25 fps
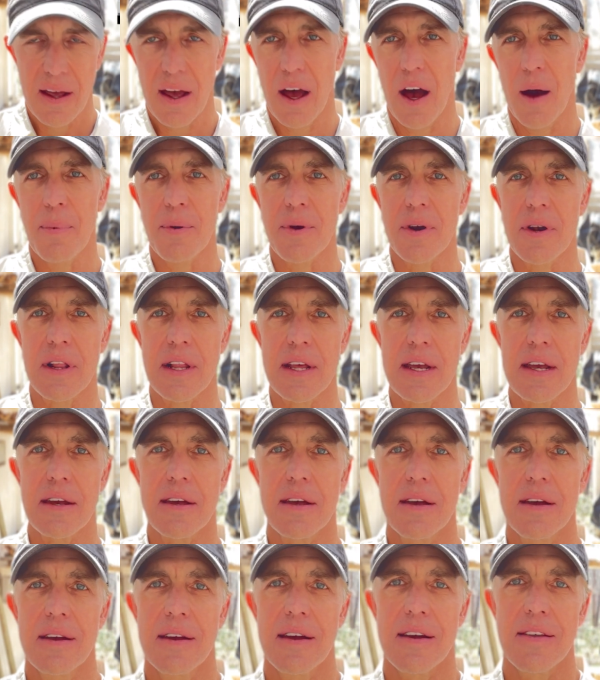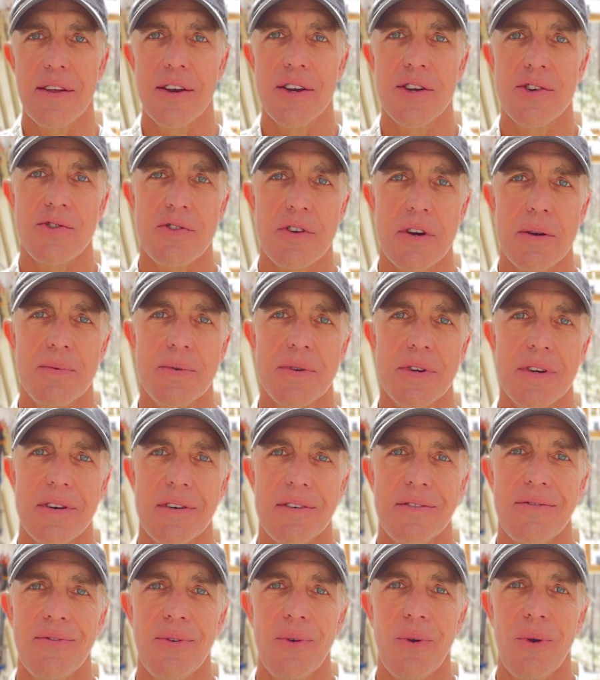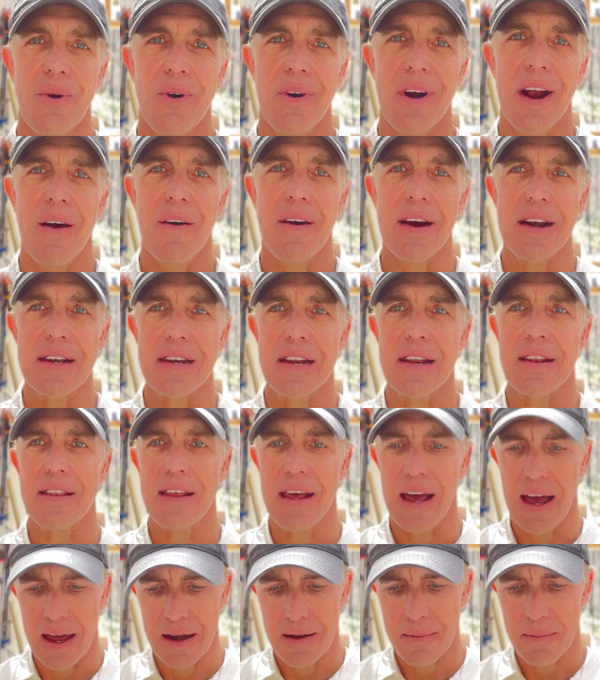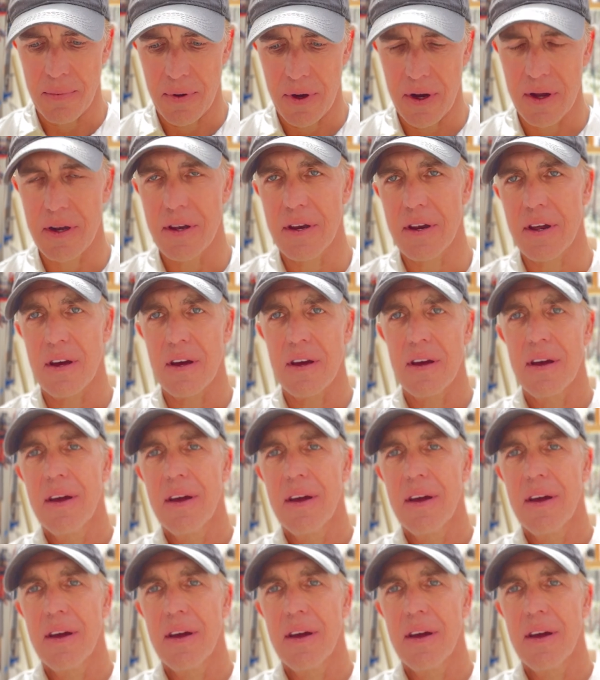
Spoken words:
I'll put a link in the description for how I did that. But